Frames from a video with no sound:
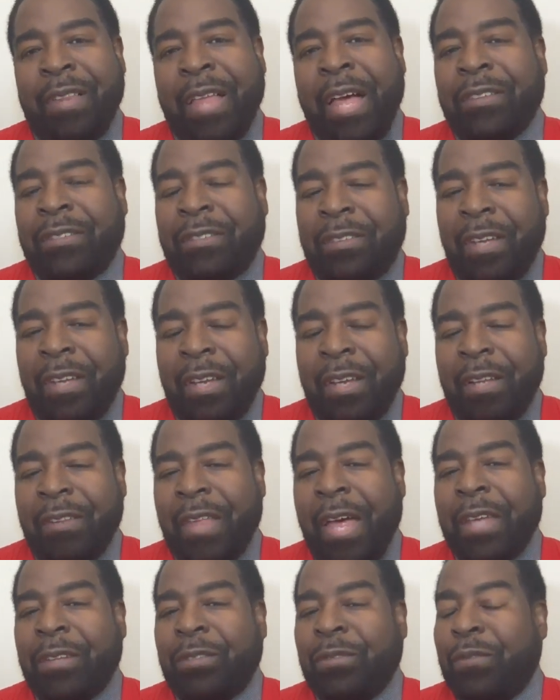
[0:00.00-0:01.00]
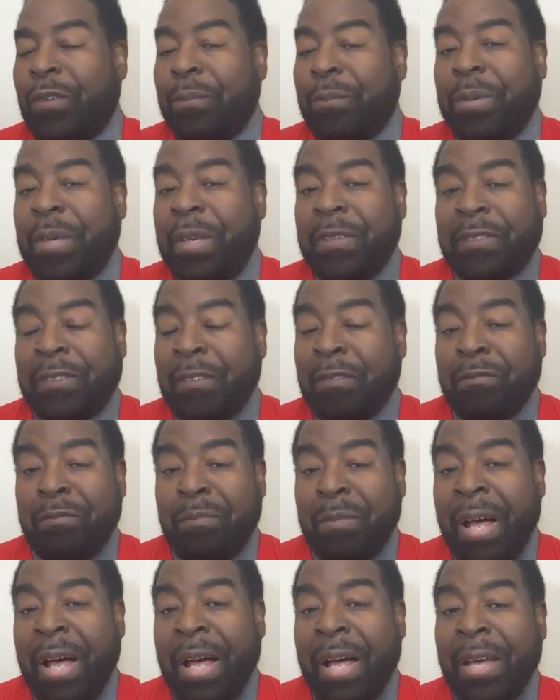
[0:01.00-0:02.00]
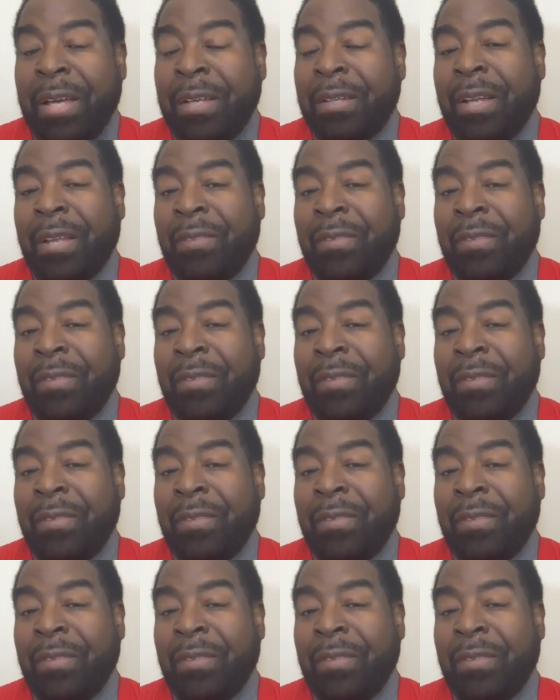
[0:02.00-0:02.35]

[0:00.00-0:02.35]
That's for peace of mind.